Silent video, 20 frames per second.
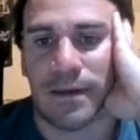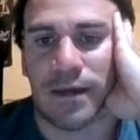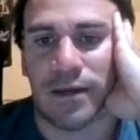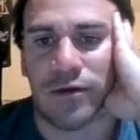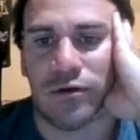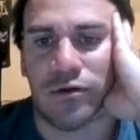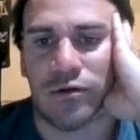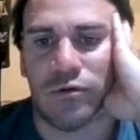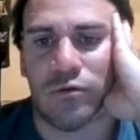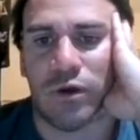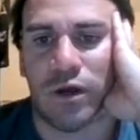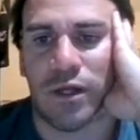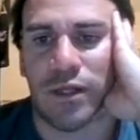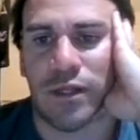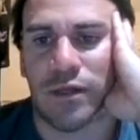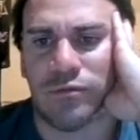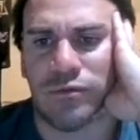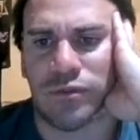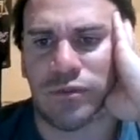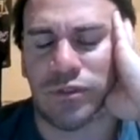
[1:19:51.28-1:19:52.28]
I don't know why
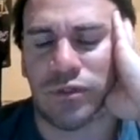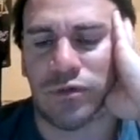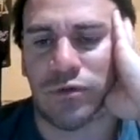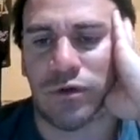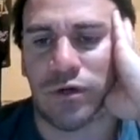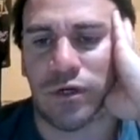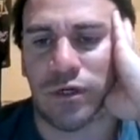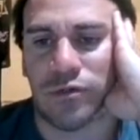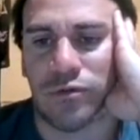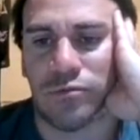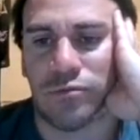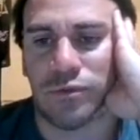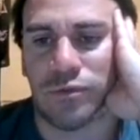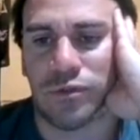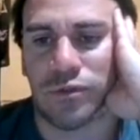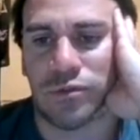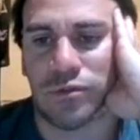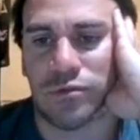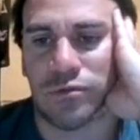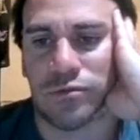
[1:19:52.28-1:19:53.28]
that was so hard.
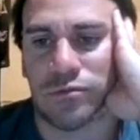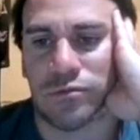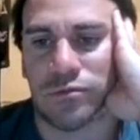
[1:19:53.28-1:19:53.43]
Oops.